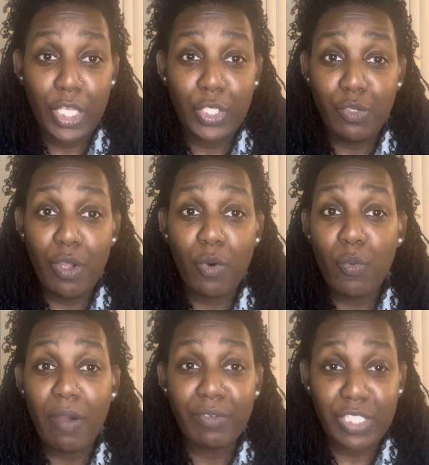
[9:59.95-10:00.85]
you know,
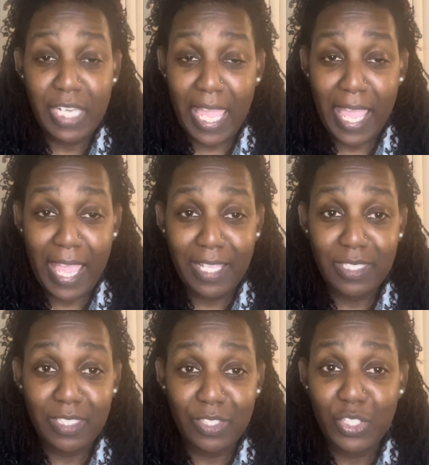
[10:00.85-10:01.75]
whoever she
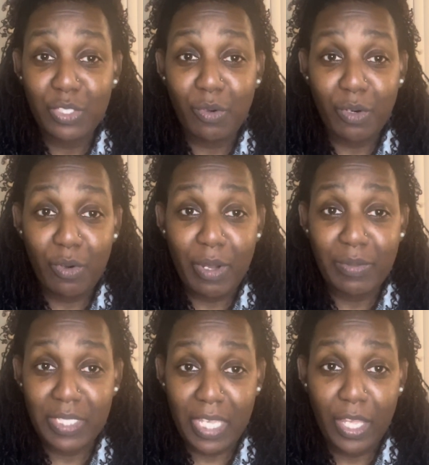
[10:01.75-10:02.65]
asks, she's going to go out
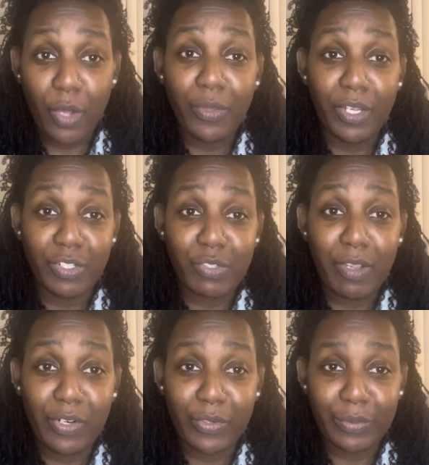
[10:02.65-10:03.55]
and say, oh, they're a
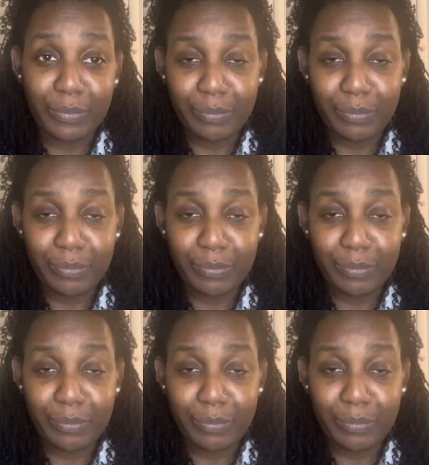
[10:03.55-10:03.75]
traitor.